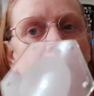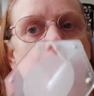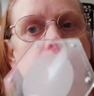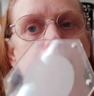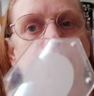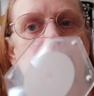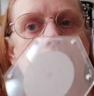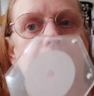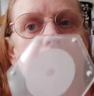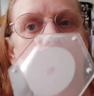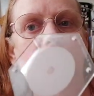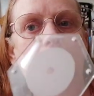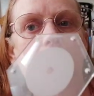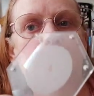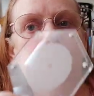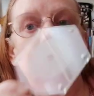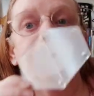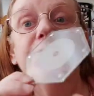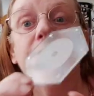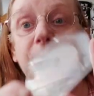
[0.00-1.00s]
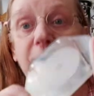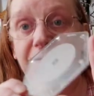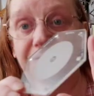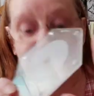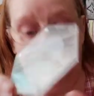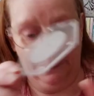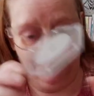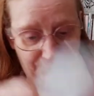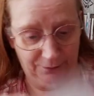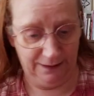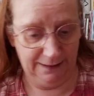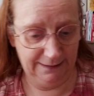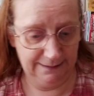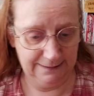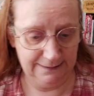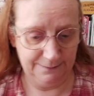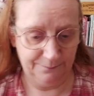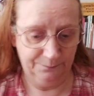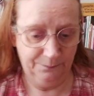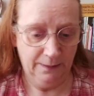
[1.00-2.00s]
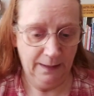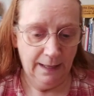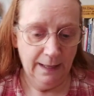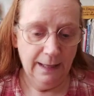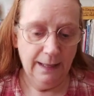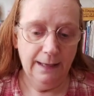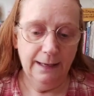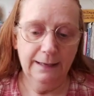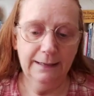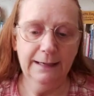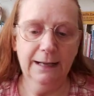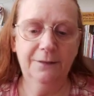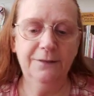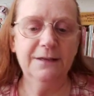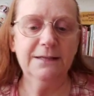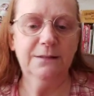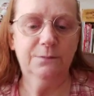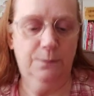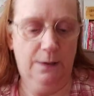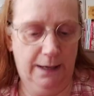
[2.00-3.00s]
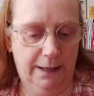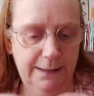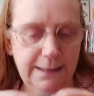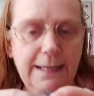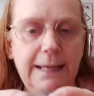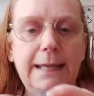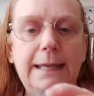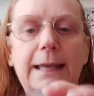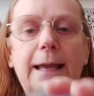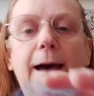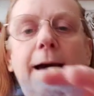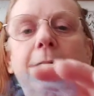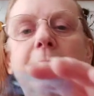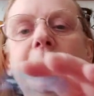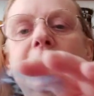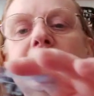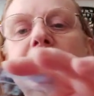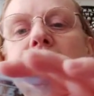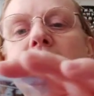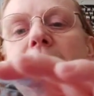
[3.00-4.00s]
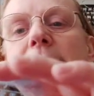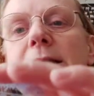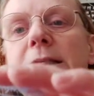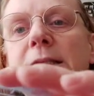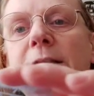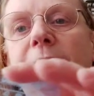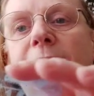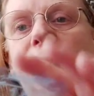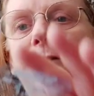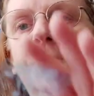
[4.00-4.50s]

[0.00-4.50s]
my fabrics. Now this one here, this is